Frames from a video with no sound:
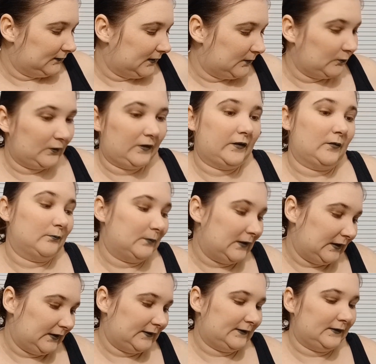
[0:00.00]
And with some
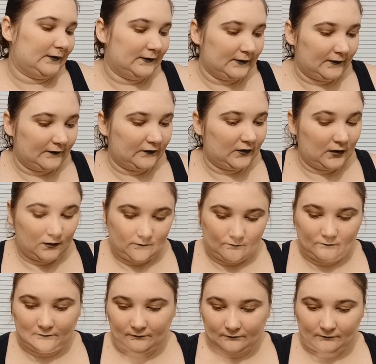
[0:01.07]
pinks and stuff in it.
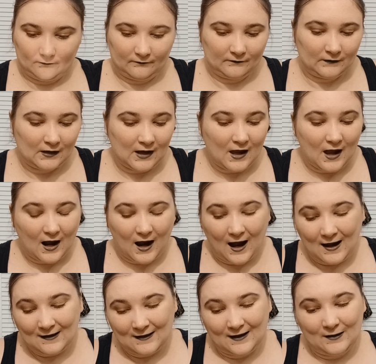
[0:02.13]

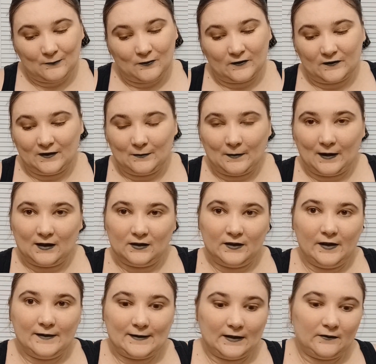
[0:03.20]
I like Morphe
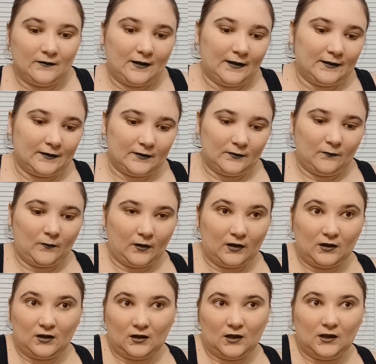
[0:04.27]
palettes. I don't care what
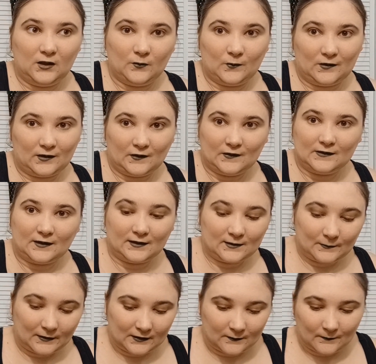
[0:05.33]
anyone else says
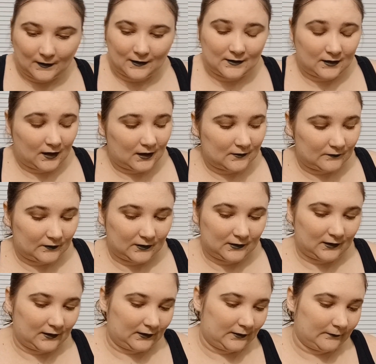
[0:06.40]
about them. I really
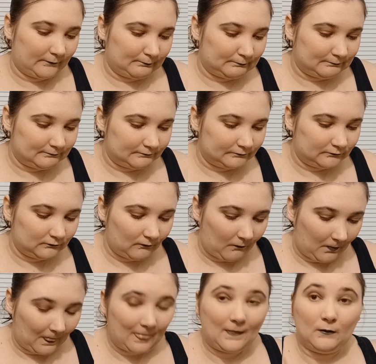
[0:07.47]
like them.
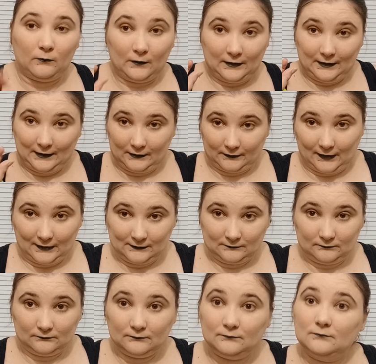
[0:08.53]
When they get it right.
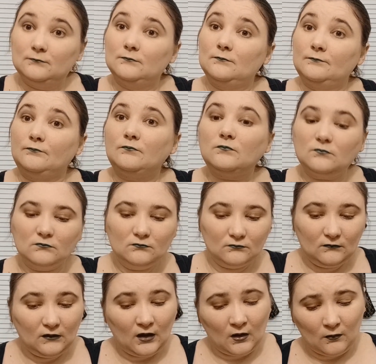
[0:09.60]

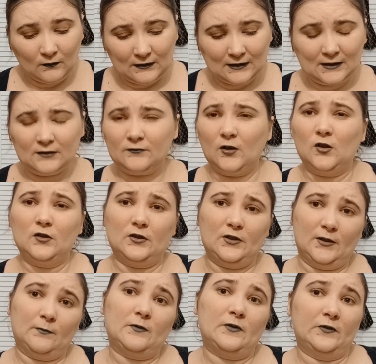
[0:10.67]
When they get it wrong, the
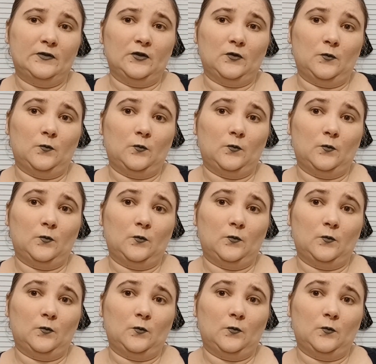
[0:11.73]
shimmers still